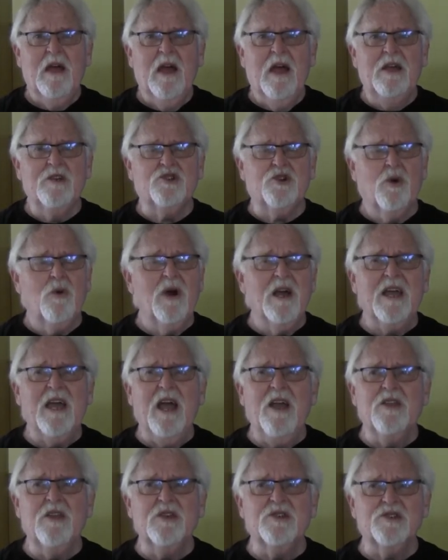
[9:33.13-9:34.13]
And so
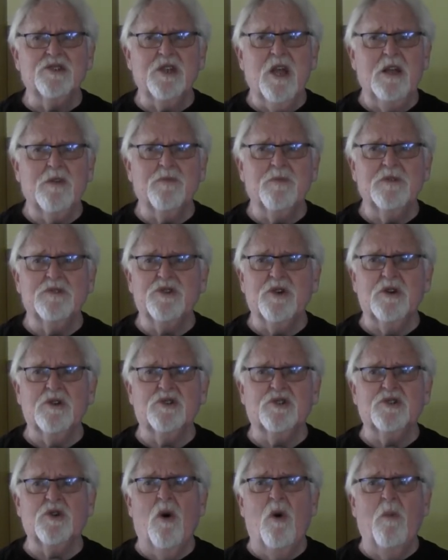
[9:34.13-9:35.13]
again, these statements are
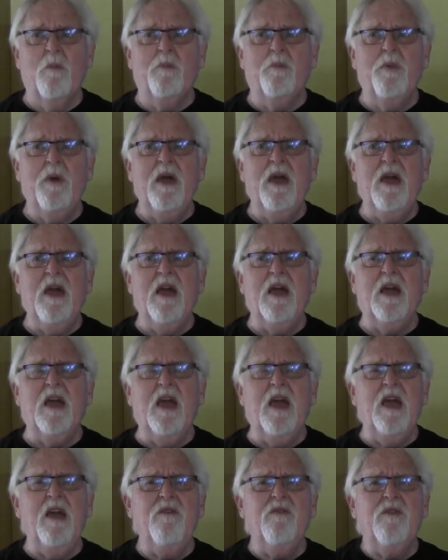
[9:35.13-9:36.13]
so big,
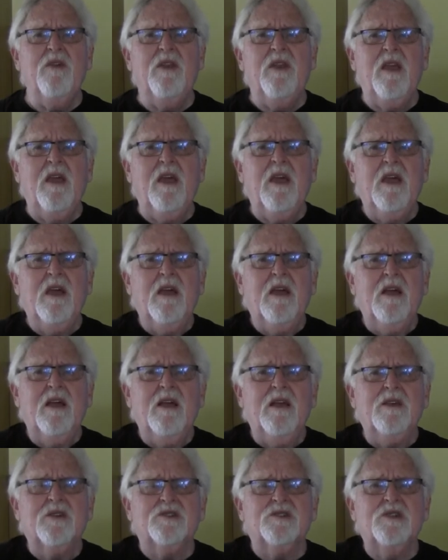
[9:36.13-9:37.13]
even
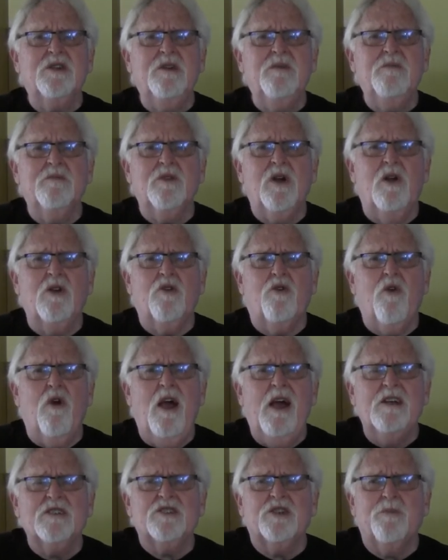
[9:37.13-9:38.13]
seem
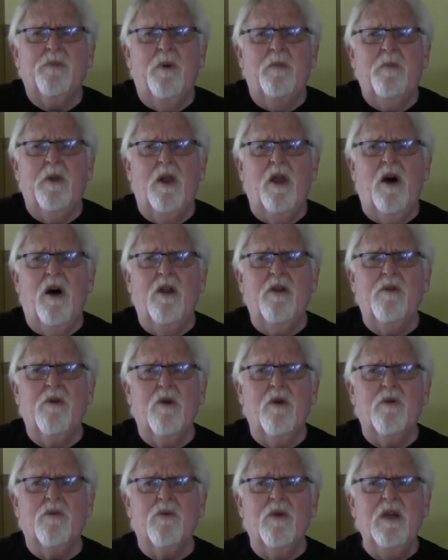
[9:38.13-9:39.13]
ungraspable,
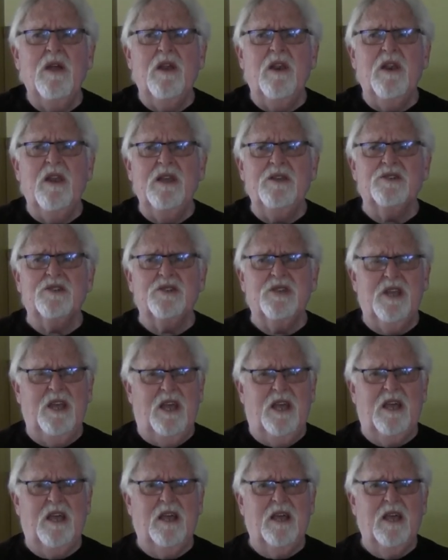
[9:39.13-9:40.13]

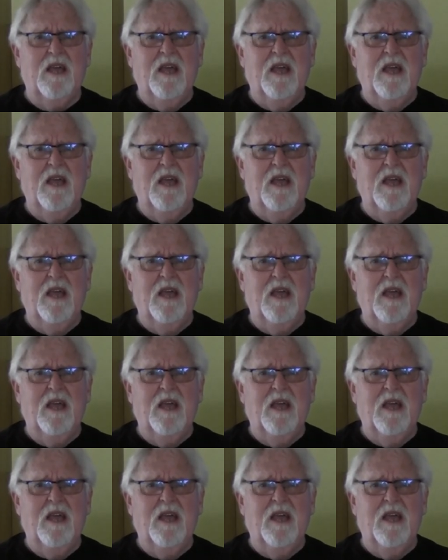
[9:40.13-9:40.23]
unrealistic.